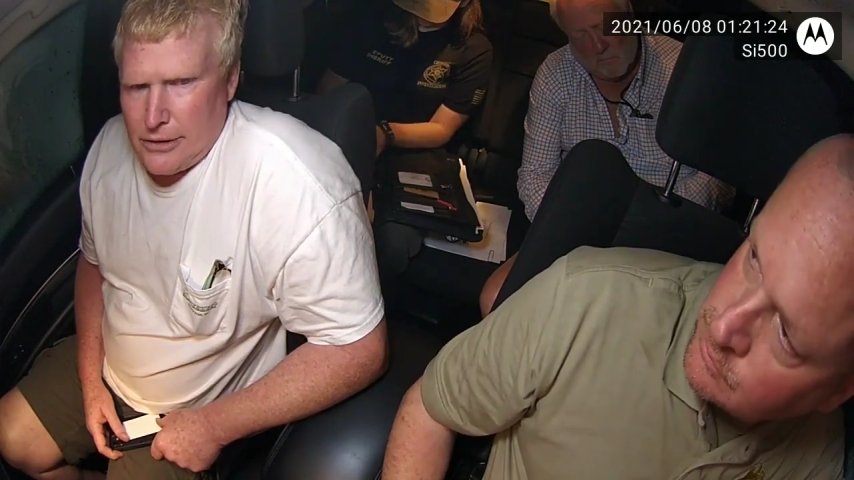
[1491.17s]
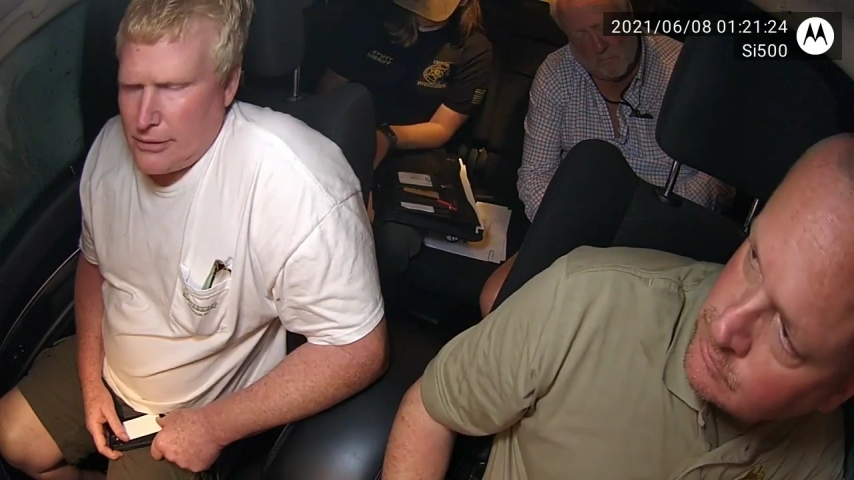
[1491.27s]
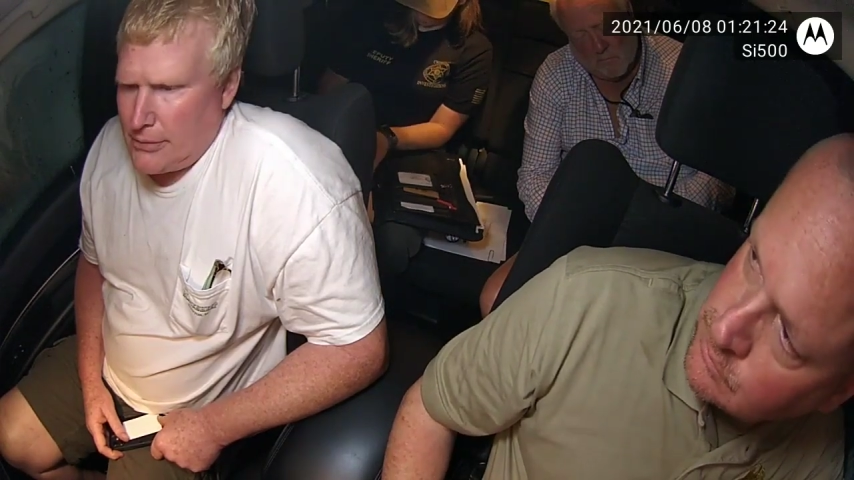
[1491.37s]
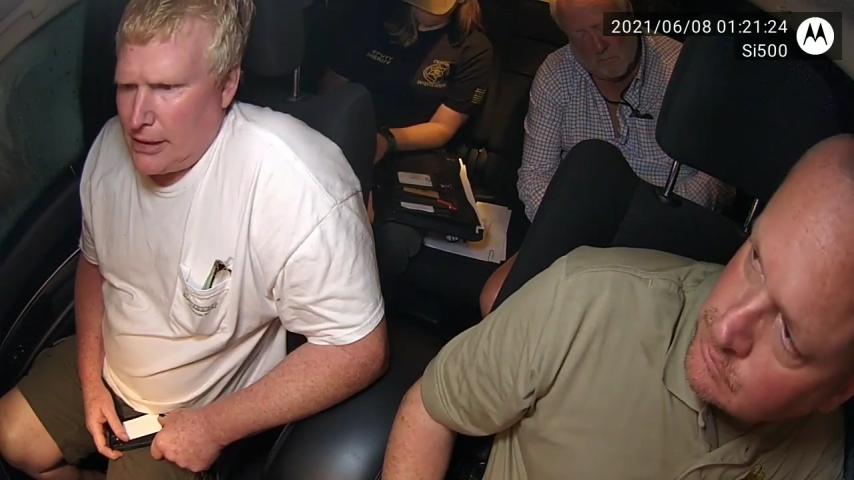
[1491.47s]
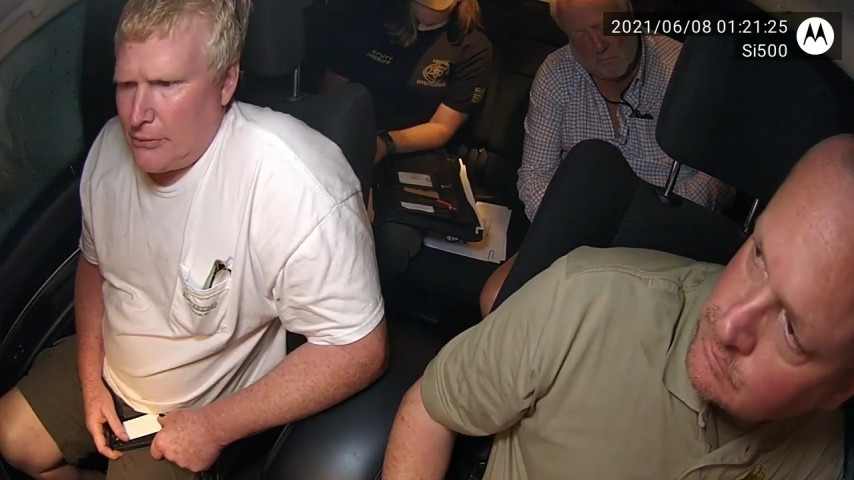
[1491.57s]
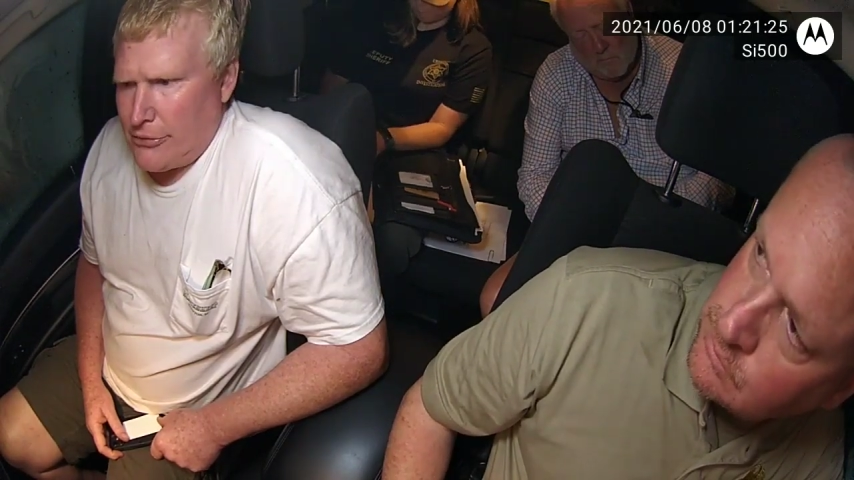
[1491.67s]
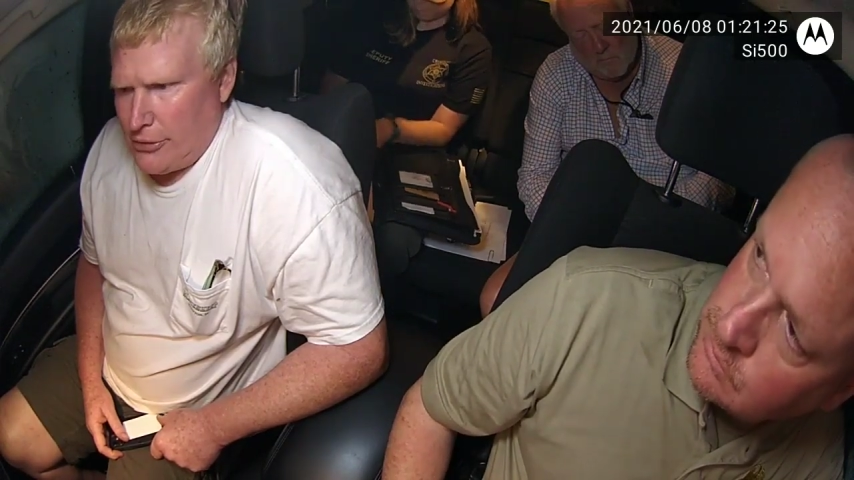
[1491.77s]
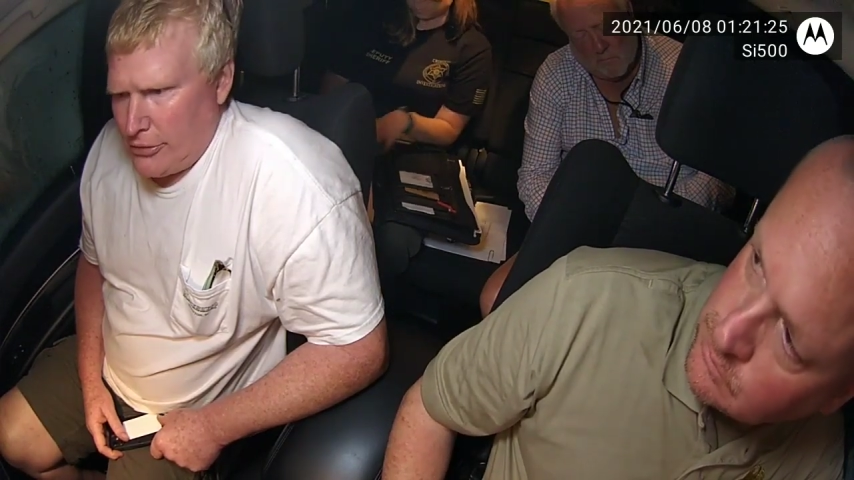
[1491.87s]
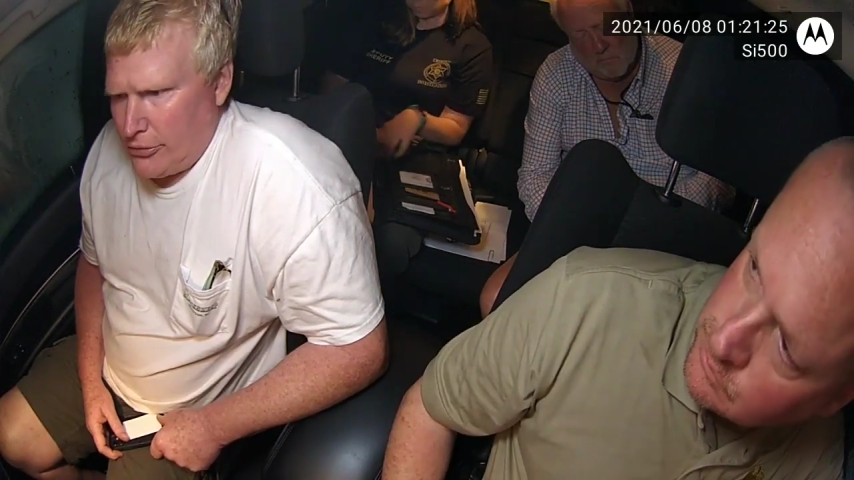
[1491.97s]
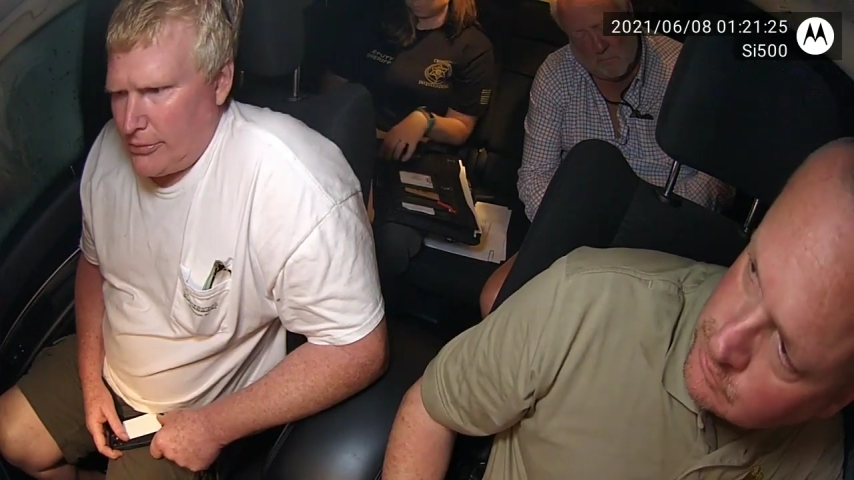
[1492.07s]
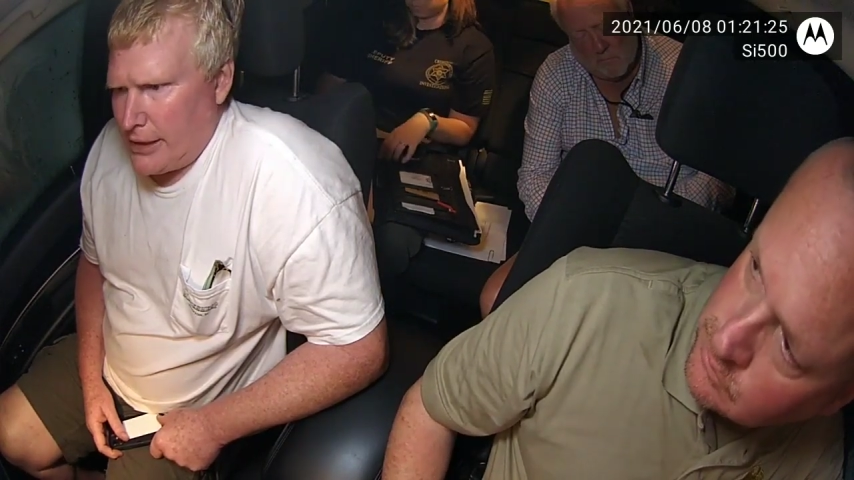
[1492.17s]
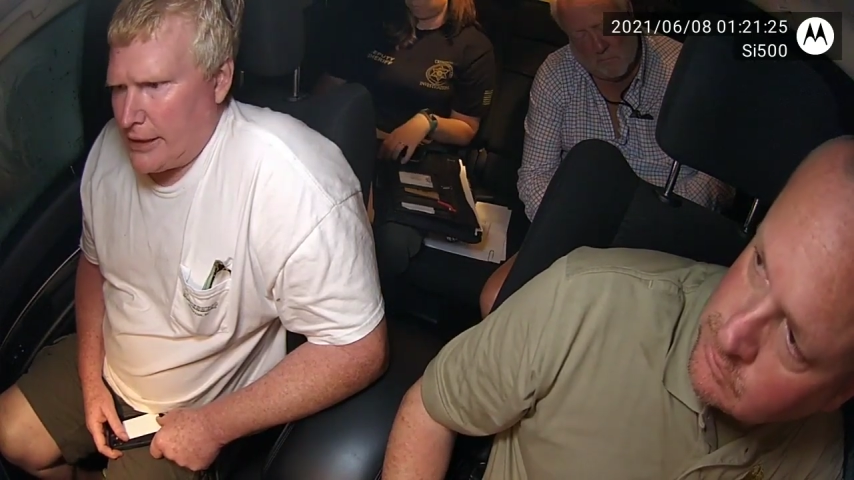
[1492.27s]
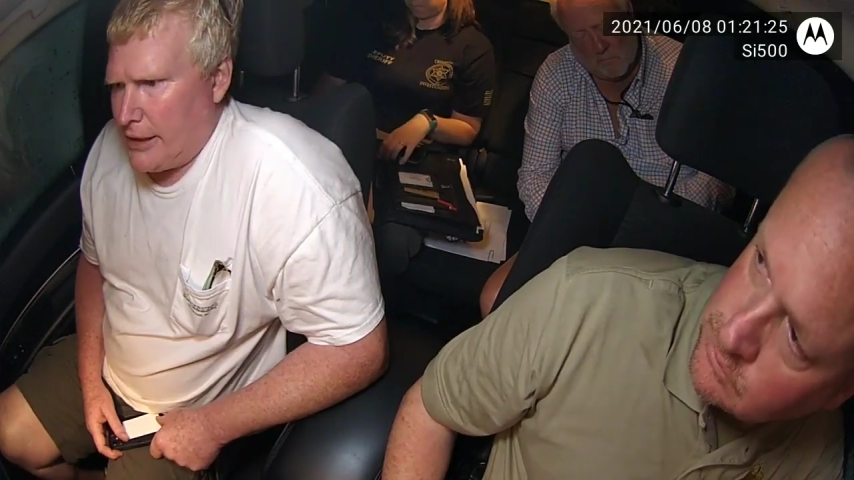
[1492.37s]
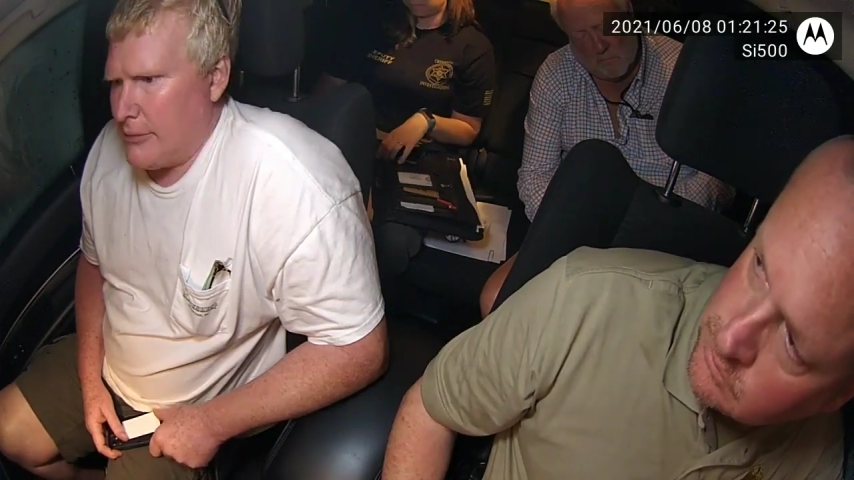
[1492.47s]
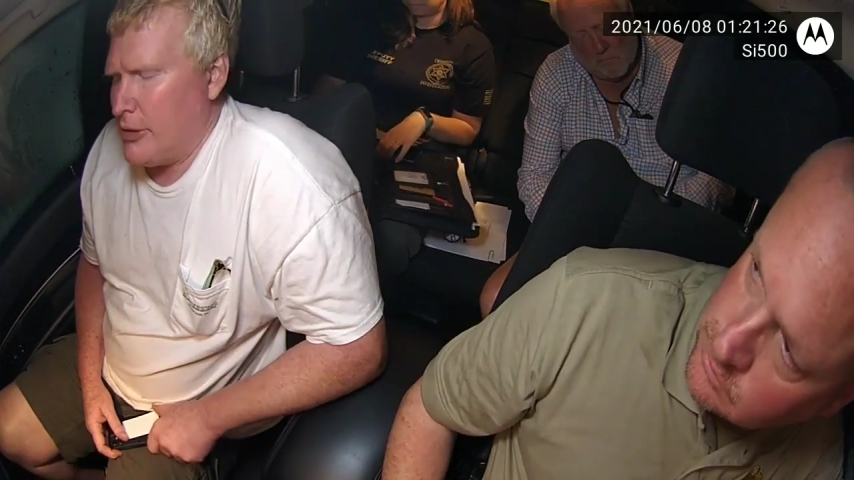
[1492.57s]
Nope, I was home. I
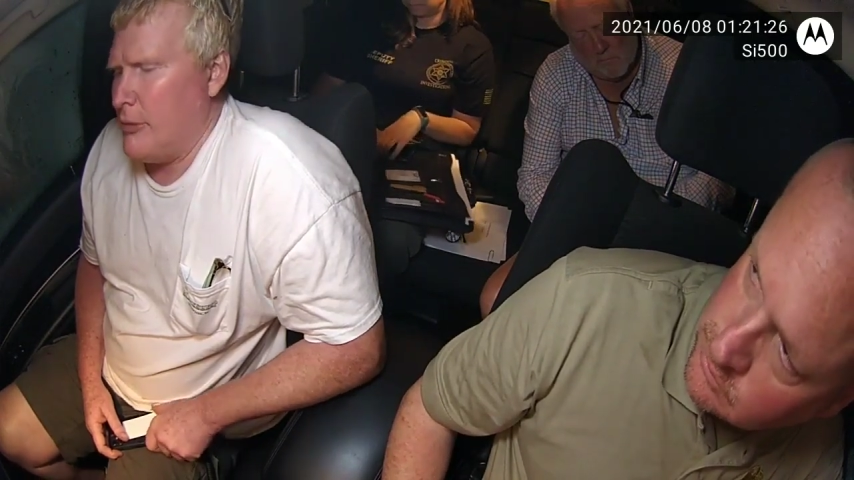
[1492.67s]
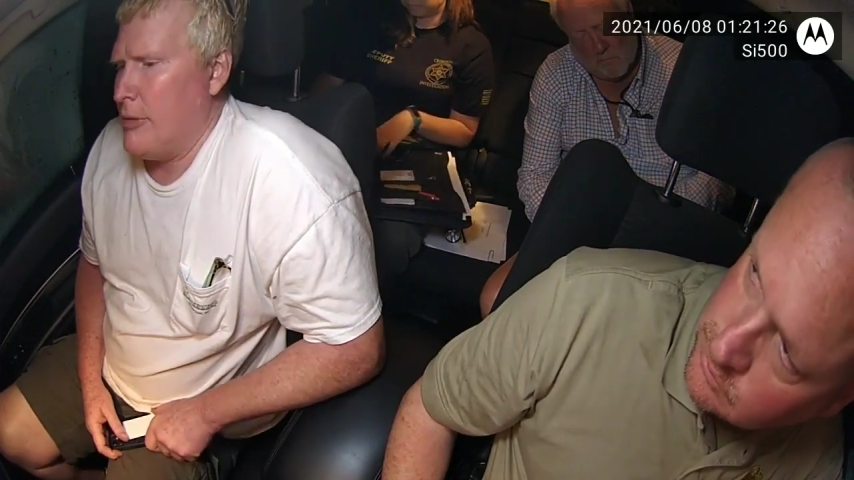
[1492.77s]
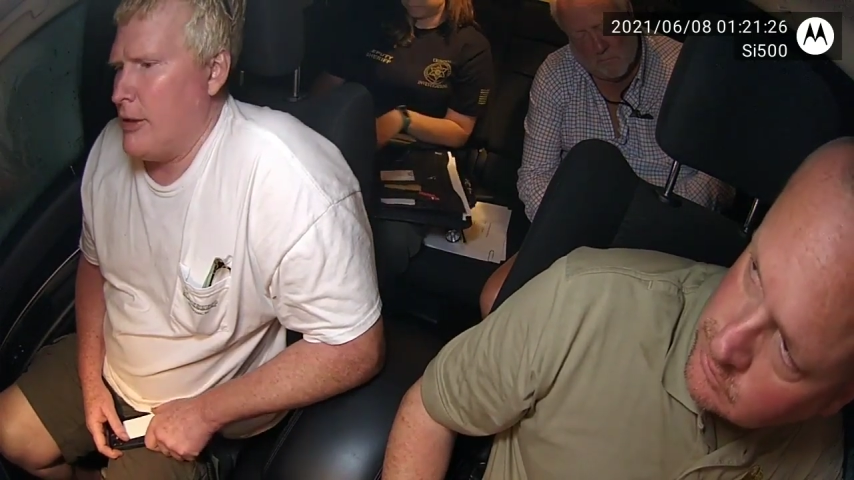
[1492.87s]
came home.